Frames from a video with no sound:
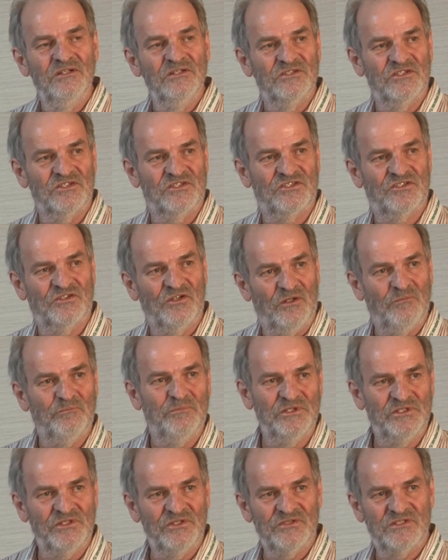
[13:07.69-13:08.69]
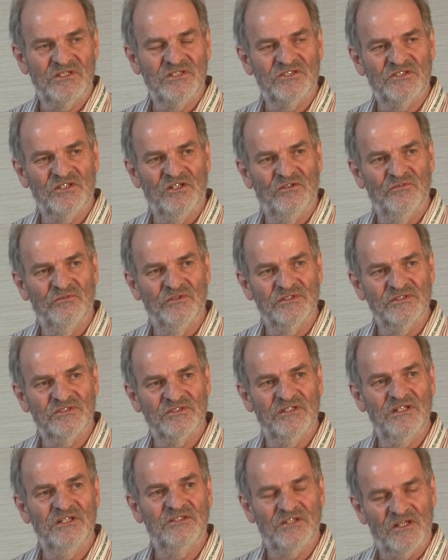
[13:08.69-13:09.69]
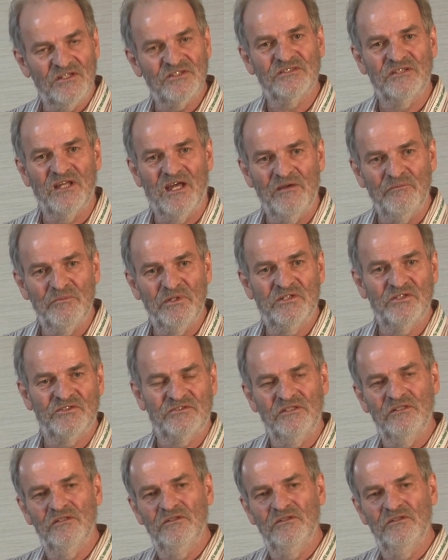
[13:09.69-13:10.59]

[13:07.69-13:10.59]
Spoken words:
to stop producing solvents, and it does that because it